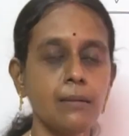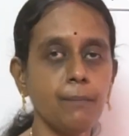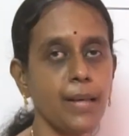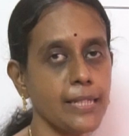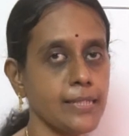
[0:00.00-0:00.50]

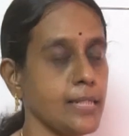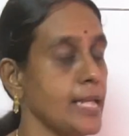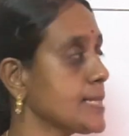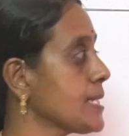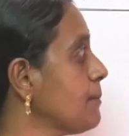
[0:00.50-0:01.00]
pattern
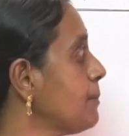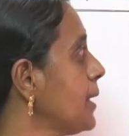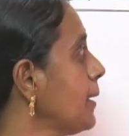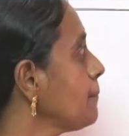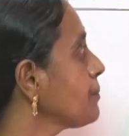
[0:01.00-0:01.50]

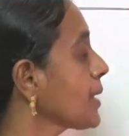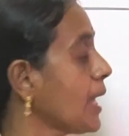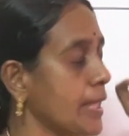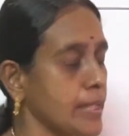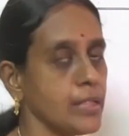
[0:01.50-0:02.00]
example,
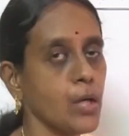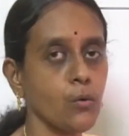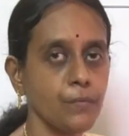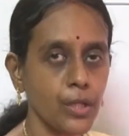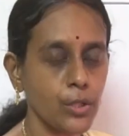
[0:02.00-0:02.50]
and
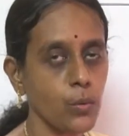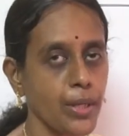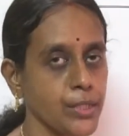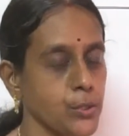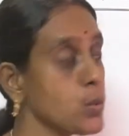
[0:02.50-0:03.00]
now we are
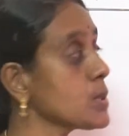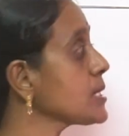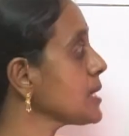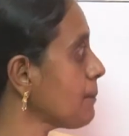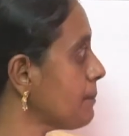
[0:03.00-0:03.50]
going to
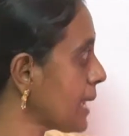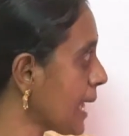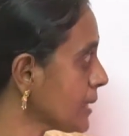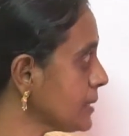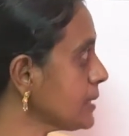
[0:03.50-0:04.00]

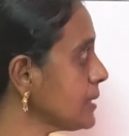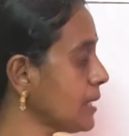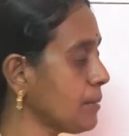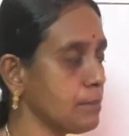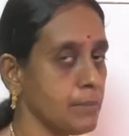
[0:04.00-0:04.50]
subtract the
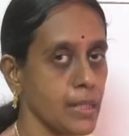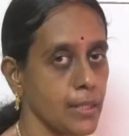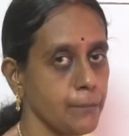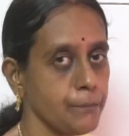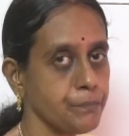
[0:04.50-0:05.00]
number